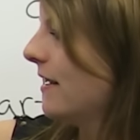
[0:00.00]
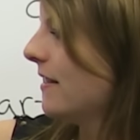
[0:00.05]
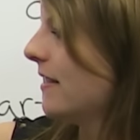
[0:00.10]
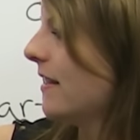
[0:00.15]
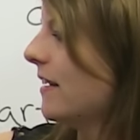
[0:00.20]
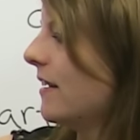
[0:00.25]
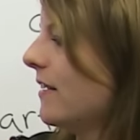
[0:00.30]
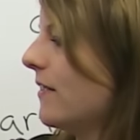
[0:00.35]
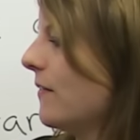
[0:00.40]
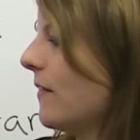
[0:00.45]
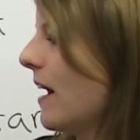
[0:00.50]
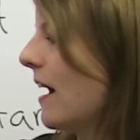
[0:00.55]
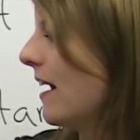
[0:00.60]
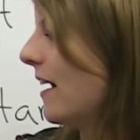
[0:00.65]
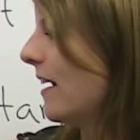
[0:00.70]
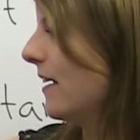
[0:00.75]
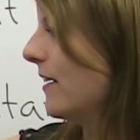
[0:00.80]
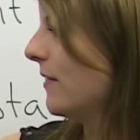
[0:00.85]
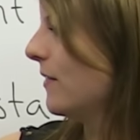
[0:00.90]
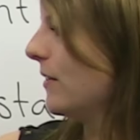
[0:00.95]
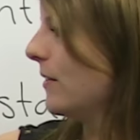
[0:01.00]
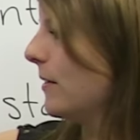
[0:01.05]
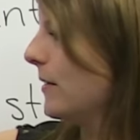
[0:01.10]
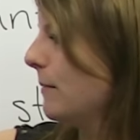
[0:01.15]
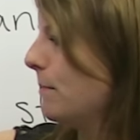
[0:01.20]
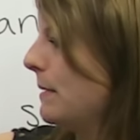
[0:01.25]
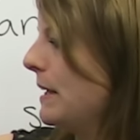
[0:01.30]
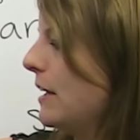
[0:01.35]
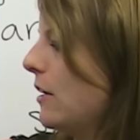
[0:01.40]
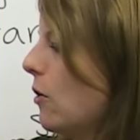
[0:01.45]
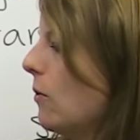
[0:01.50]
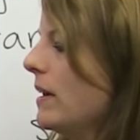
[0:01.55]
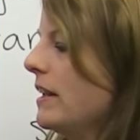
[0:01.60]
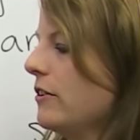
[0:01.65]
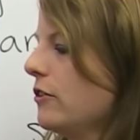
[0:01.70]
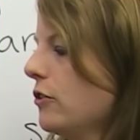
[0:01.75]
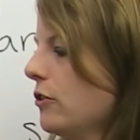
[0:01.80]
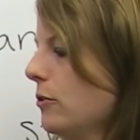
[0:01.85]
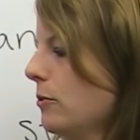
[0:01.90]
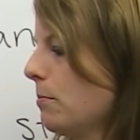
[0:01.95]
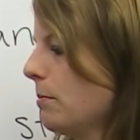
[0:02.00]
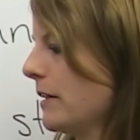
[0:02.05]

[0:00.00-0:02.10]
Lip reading: the be going to